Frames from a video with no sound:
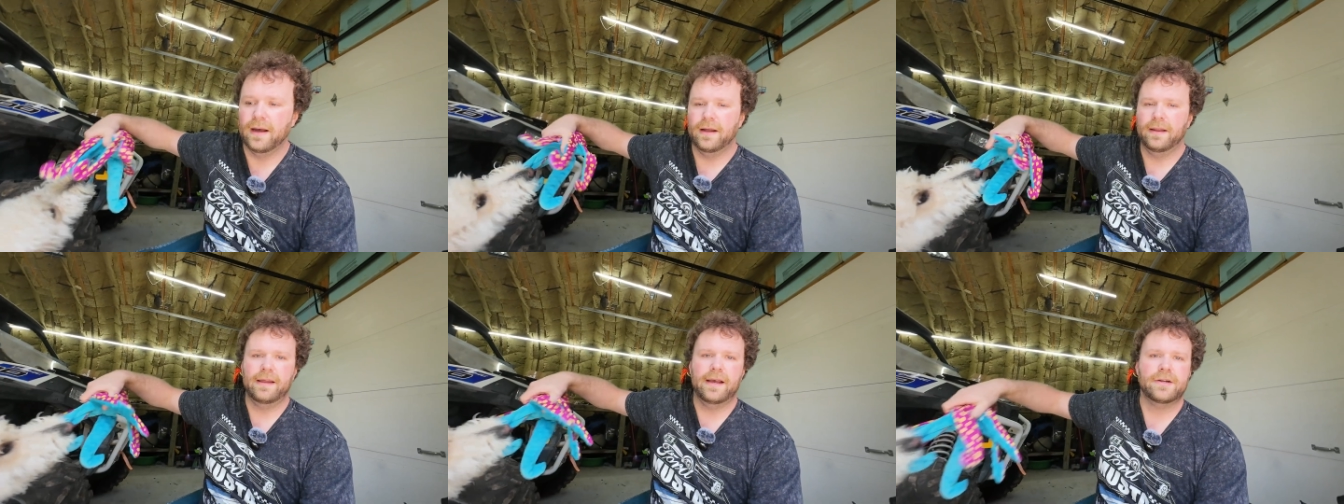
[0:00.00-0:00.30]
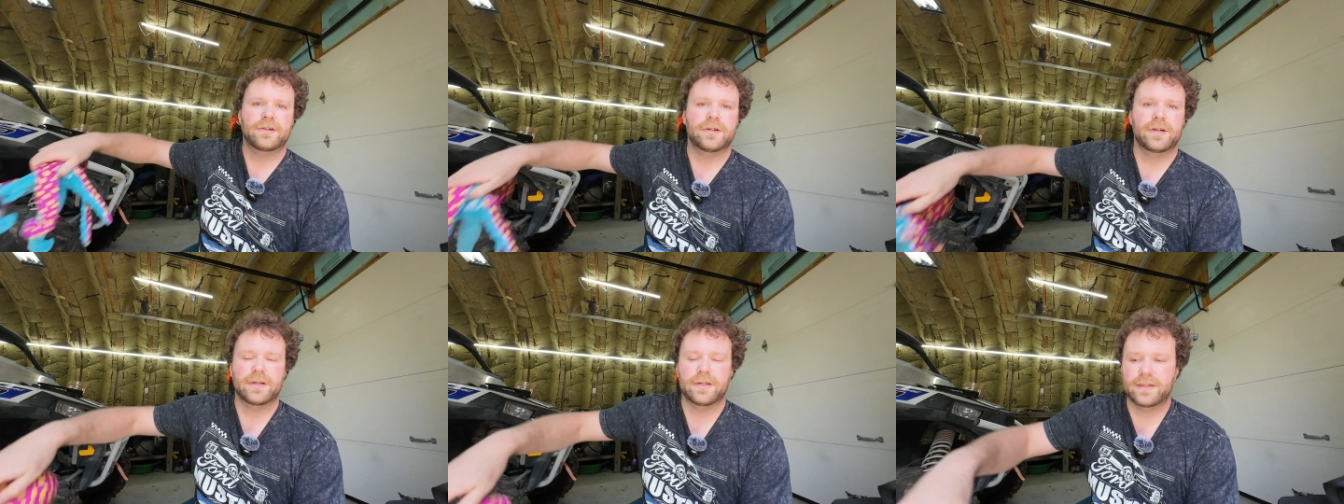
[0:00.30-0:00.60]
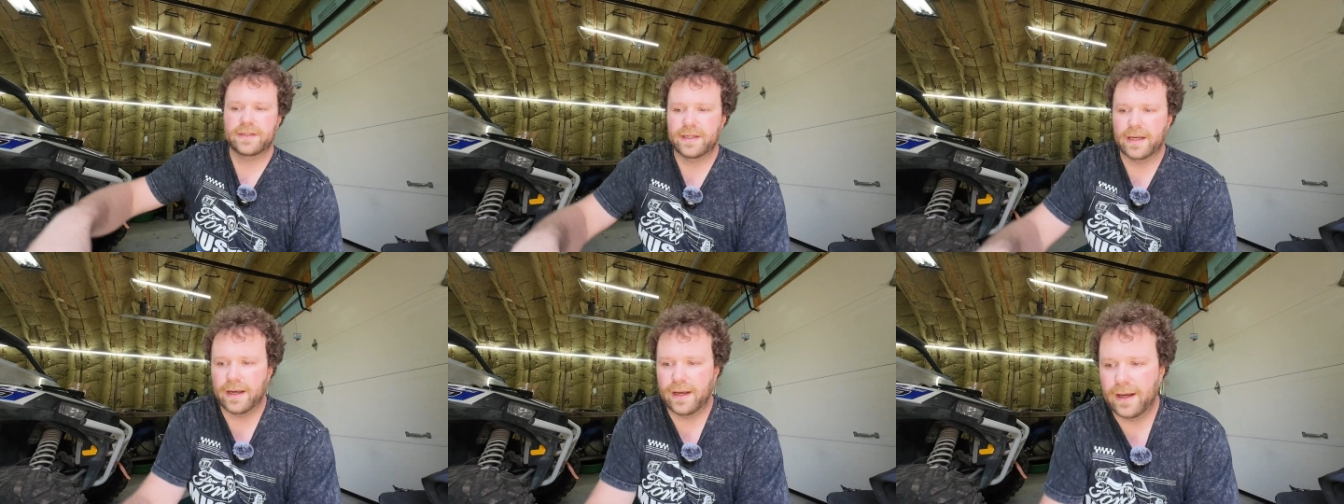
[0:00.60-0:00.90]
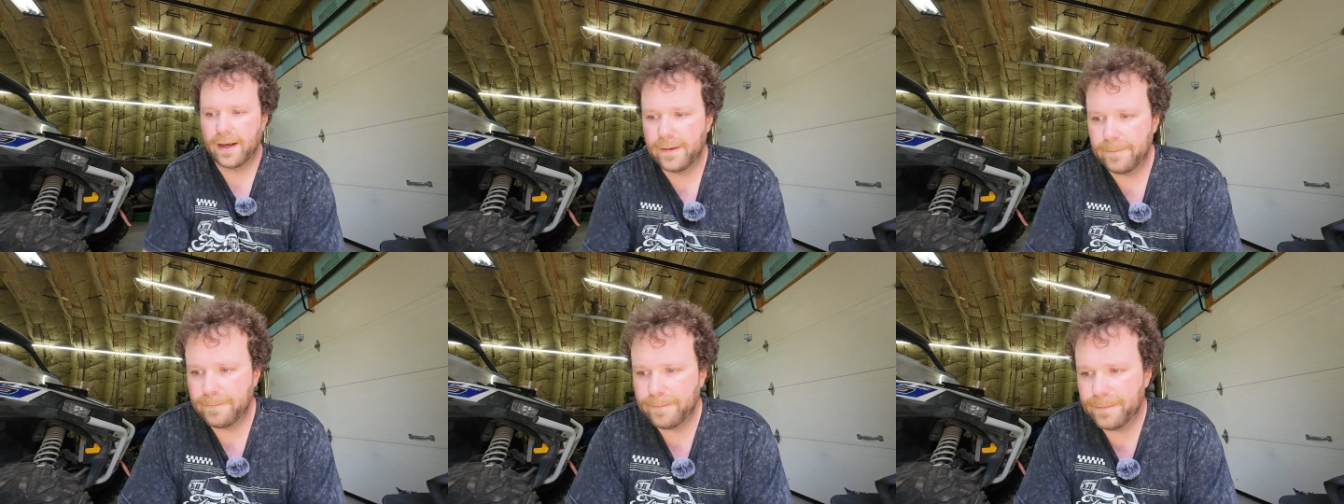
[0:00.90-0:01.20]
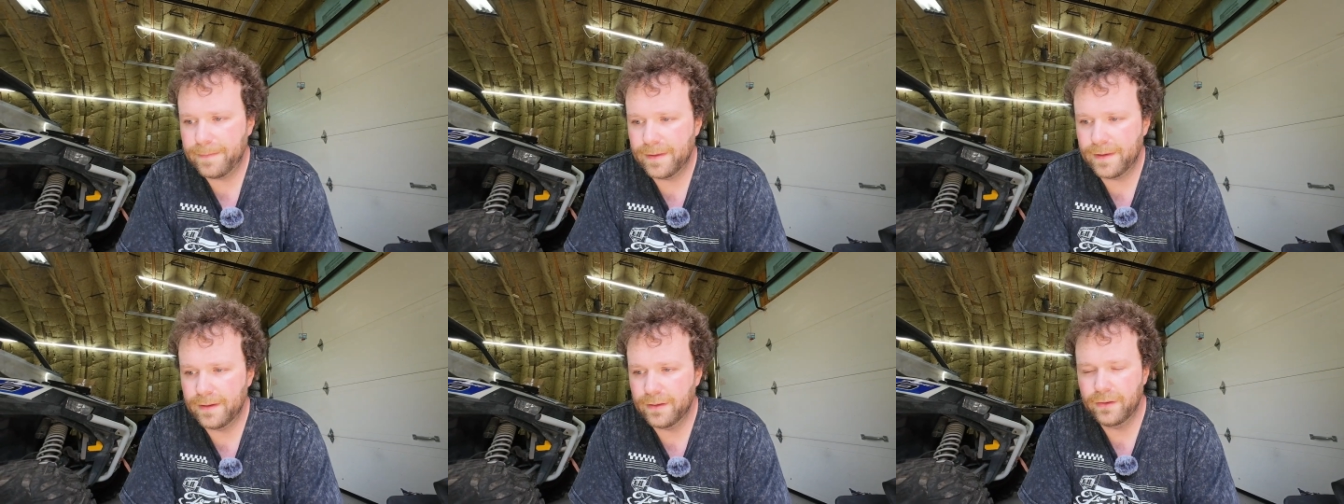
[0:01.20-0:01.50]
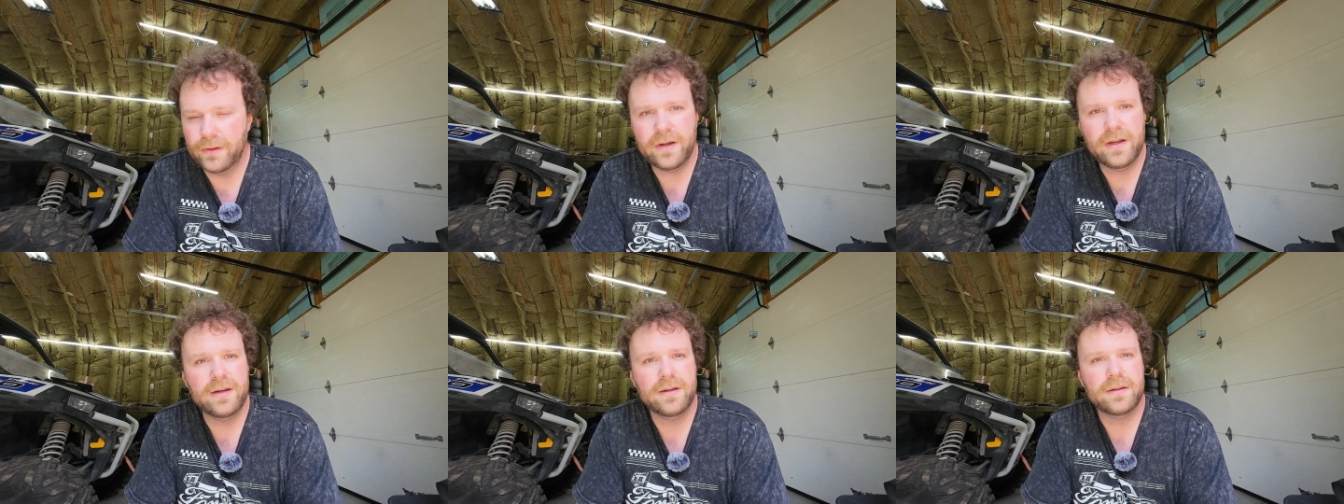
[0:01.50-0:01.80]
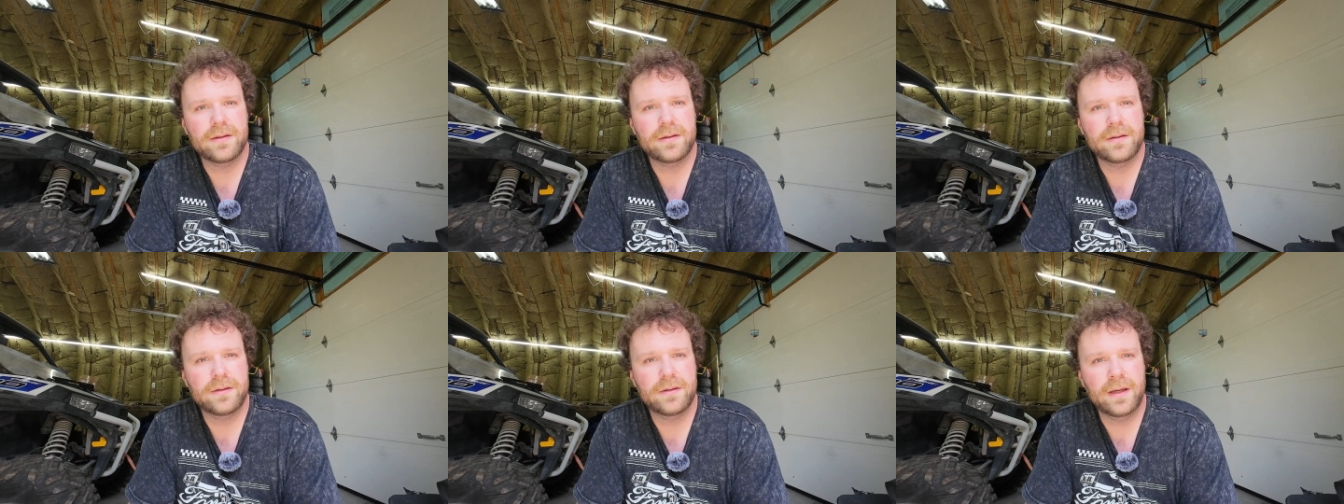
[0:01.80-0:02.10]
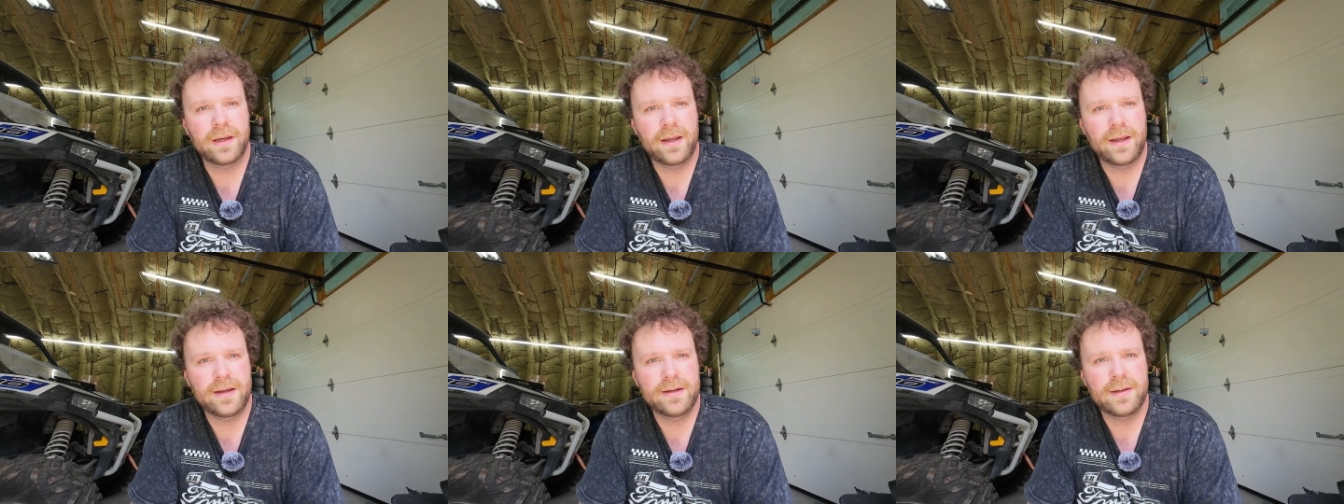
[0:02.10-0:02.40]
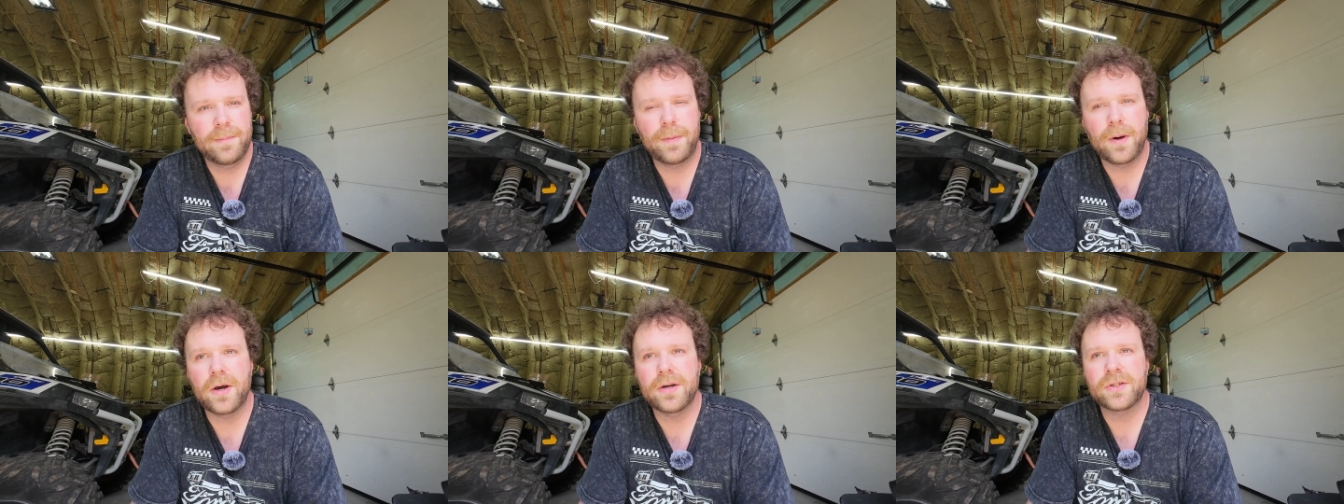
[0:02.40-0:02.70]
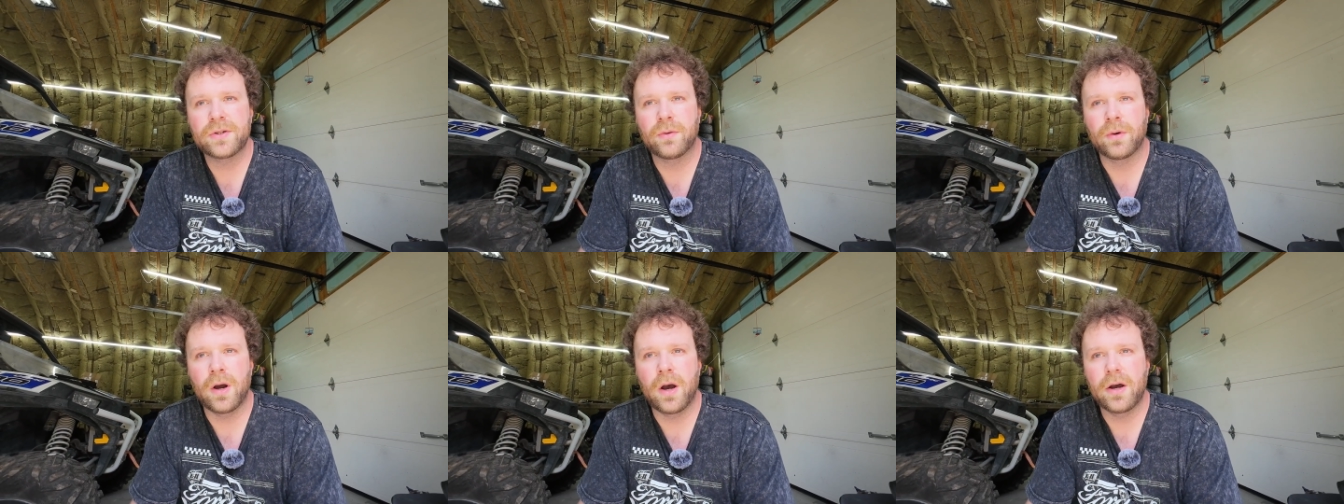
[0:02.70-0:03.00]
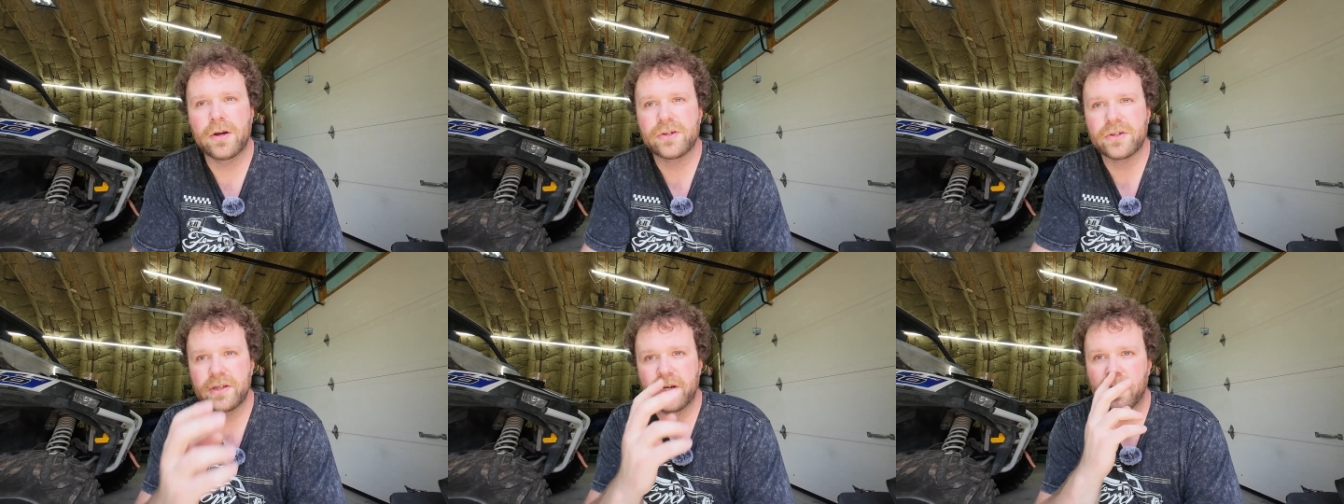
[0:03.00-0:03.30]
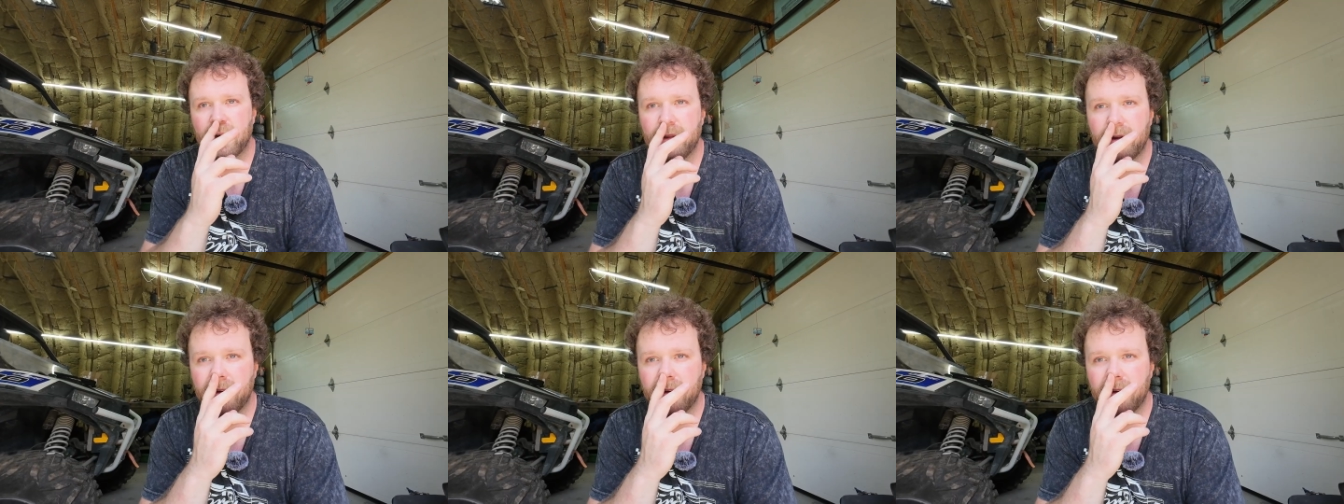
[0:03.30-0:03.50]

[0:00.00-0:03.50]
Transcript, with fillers: Electrics. Uh, look at uh, the Boss Garage there.